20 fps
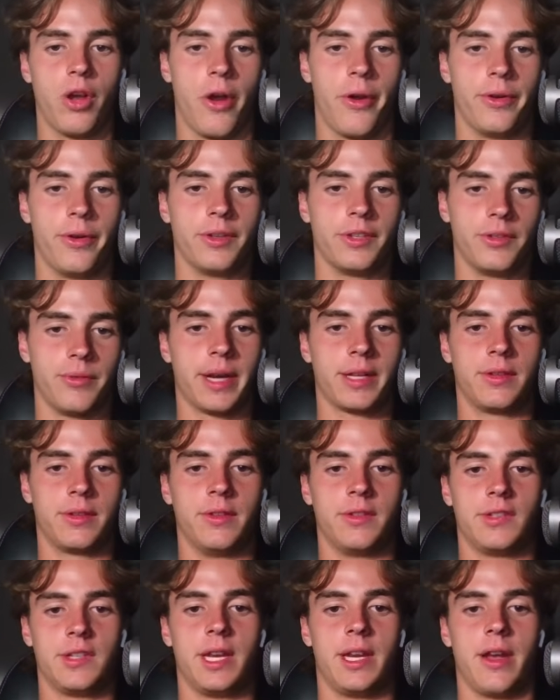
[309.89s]
Owners,
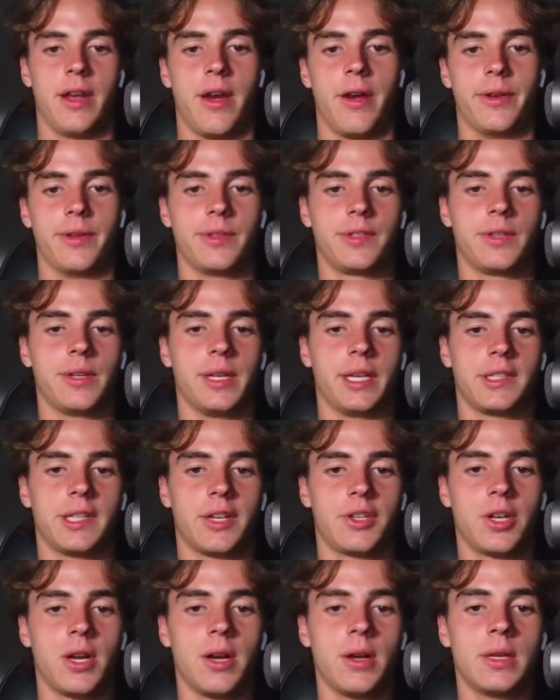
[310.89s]
directors, CEOs,
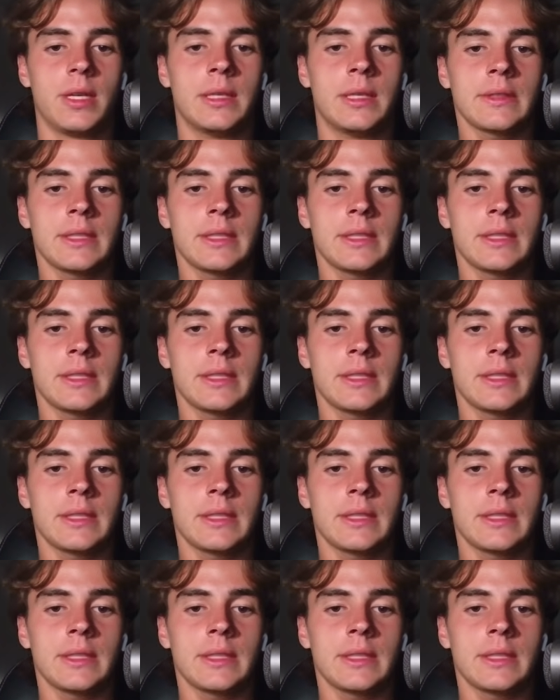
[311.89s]
etc.